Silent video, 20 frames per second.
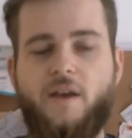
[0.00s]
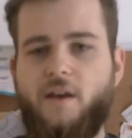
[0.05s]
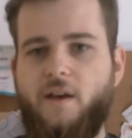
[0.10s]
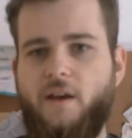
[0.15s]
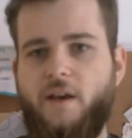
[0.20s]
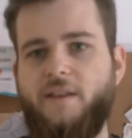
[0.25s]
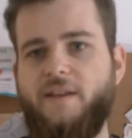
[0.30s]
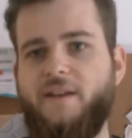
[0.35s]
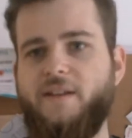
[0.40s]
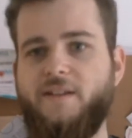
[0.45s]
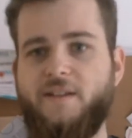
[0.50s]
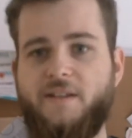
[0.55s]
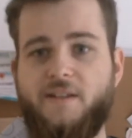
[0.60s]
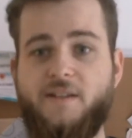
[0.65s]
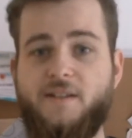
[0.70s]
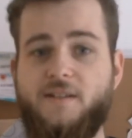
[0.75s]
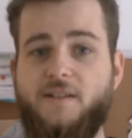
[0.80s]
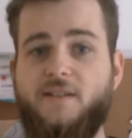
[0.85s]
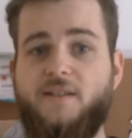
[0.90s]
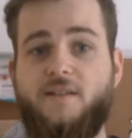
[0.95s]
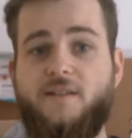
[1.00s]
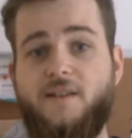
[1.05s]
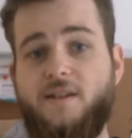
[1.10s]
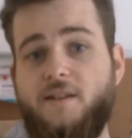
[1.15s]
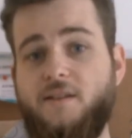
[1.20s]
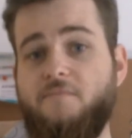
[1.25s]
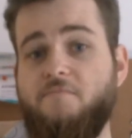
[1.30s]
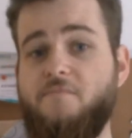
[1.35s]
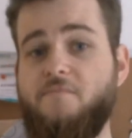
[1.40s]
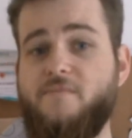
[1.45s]
An anarchist
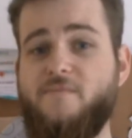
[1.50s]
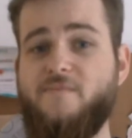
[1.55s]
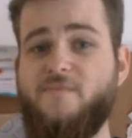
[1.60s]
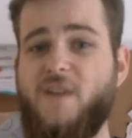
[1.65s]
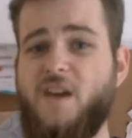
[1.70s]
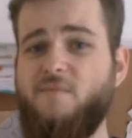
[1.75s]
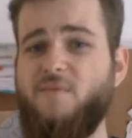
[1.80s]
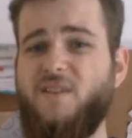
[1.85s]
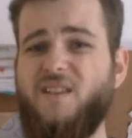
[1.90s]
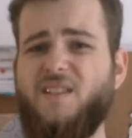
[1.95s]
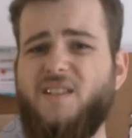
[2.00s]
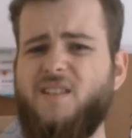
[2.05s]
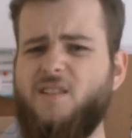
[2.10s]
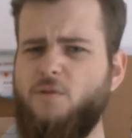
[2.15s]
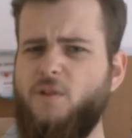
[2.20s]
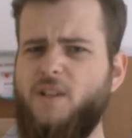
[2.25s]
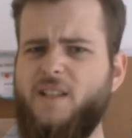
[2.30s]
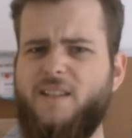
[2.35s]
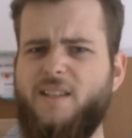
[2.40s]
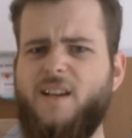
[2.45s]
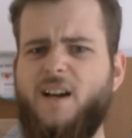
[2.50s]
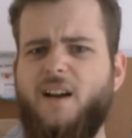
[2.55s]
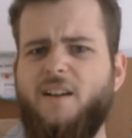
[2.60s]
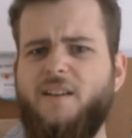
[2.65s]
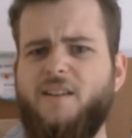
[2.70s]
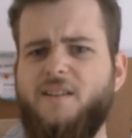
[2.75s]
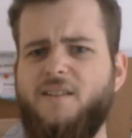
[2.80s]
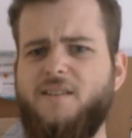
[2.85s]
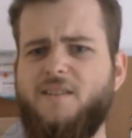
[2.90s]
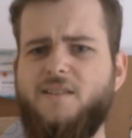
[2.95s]
that maybe solely
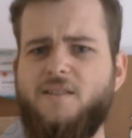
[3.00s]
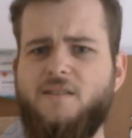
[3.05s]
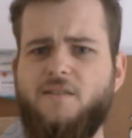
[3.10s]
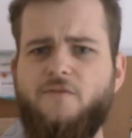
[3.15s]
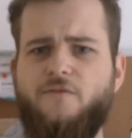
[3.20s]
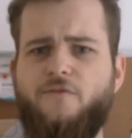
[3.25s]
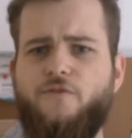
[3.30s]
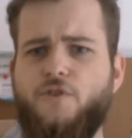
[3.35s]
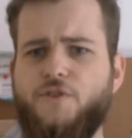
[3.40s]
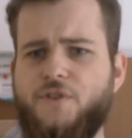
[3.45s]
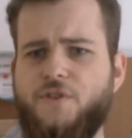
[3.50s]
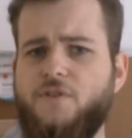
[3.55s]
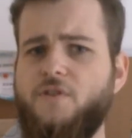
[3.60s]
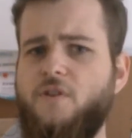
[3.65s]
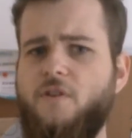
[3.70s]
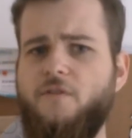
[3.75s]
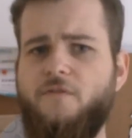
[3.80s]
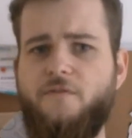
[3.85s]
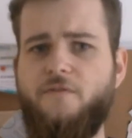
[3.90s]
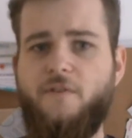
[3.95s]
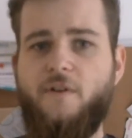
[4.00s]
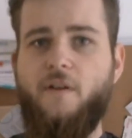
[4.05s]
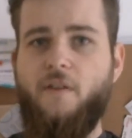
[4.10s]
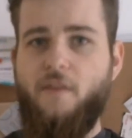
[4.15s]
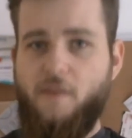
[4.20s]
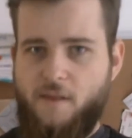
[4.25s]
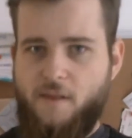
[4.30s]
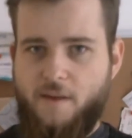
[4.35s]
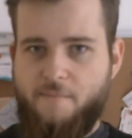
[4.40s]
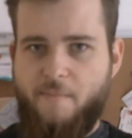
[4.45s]
targets enforcers of
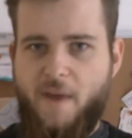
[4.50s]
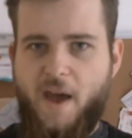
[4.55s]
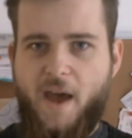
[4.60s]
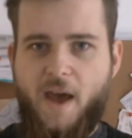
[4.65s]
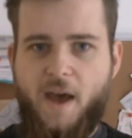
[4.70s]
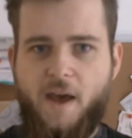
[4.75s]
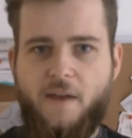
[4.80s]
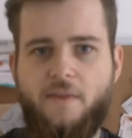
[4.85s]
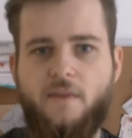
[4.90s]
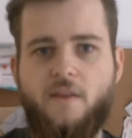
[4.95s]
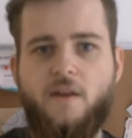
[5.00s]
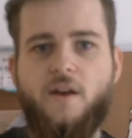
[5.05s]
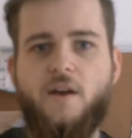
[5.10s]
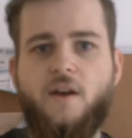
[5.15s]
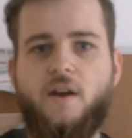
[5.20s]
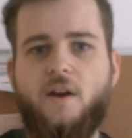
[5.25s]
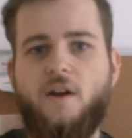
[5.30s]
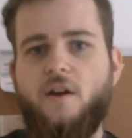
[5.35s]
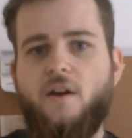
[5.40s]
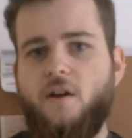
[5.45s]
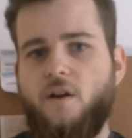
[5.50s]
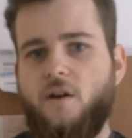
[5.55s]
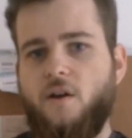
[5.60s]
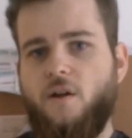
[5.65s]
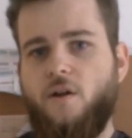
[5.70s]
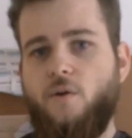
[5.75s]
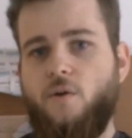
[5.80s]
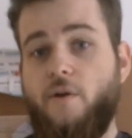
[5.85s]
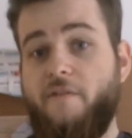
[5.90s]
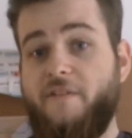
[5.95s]
the man,
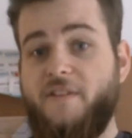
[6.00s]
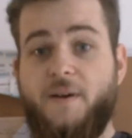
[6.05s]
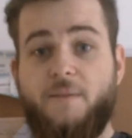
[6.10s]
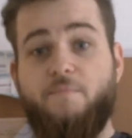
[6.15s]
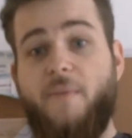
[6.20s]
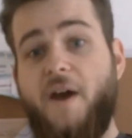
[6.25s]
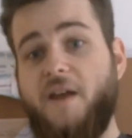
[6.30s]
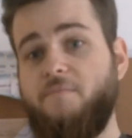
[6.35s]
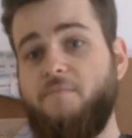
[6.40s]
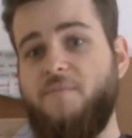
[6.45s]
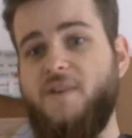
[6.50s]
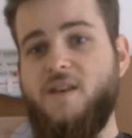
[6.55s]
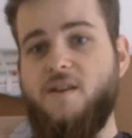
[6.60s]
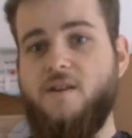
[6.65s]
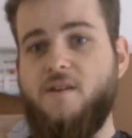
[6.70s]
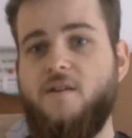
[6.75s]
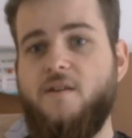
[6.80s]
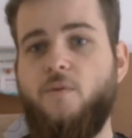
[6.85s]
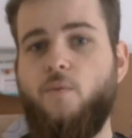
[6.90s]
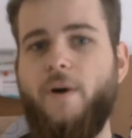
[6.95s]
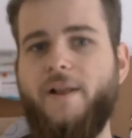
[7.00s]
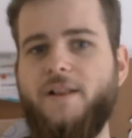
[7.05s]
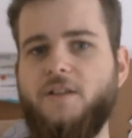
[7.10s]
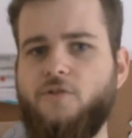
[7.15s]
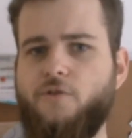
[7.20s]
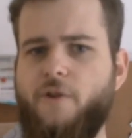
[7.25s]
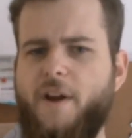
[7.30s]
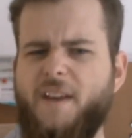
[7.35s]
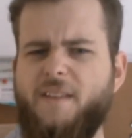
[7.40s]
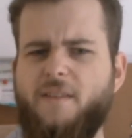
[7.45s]
whoever that might be, while
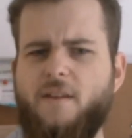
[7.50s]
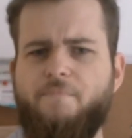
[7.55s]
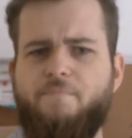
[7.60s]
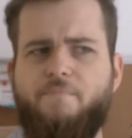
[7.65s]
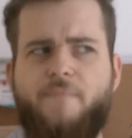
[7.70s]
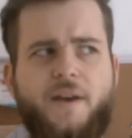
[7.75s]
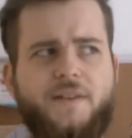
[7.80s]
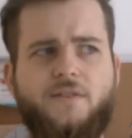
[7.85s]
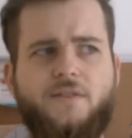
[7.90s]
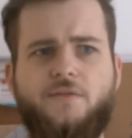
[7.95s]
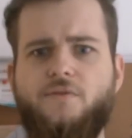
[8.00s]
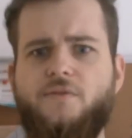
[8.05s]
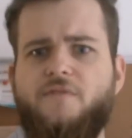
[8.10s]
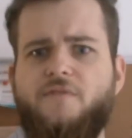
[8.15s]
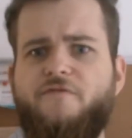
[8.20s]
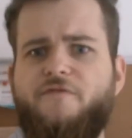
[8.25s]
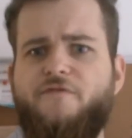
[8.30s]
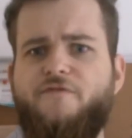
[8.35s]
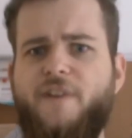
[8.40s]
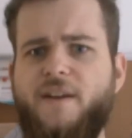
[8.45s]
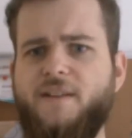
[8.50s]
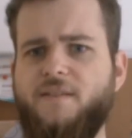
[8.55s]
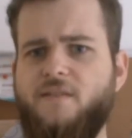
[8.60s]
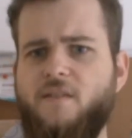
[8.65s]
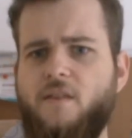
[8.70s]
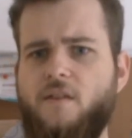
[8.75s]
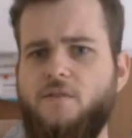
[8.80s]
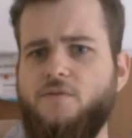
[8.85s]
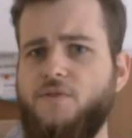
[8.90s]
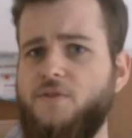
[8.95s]
trying their best to defend
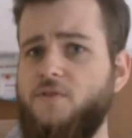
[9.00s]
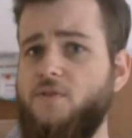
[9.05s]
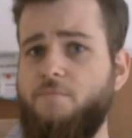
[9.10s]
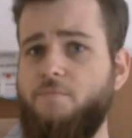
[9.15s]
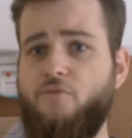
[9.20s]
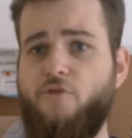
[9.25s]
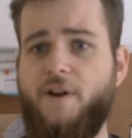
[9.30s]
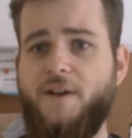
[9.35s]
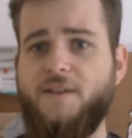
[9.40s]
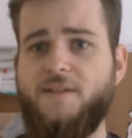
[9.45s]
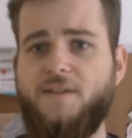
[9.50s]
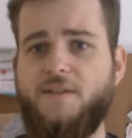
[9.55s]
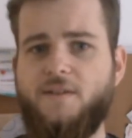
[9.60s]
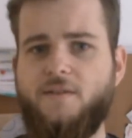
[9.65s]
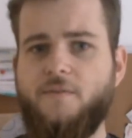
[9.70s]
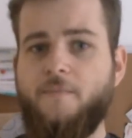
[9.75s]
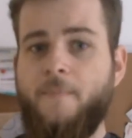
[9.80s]
those suppressed.